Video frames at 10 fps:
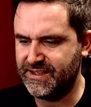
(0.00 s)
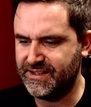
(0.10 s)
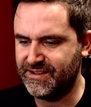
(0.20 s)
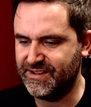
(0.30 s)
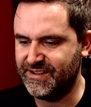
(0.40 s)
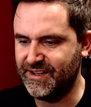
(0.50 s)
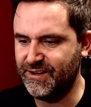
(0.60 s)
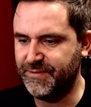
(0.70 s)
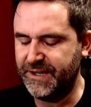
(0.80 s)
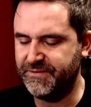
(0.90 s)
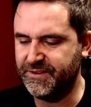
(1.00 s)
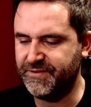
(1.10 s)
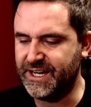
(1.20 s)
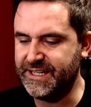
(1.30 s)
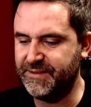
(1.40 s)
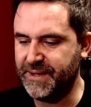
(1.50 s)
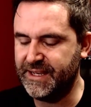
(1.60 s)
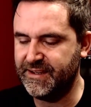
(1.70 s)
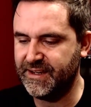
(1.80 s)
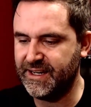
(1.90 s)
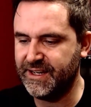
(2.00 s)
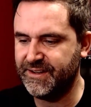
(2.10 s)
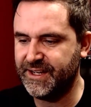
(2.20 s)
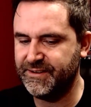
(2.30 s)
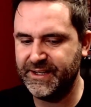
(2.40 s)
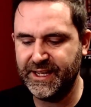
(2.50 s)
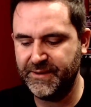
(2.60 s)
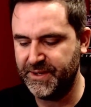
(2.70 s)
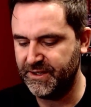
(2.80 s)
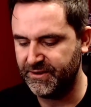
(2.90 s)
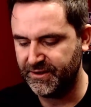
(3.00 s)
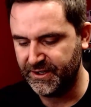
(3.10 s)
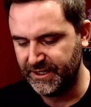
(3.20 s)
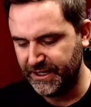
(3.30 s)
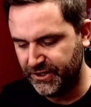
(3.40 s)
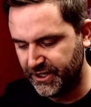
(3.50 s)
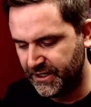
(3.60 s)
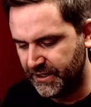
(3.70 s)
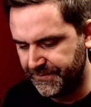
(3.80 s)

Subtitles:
Just a little bit of advice basically on how to keep it in good condition.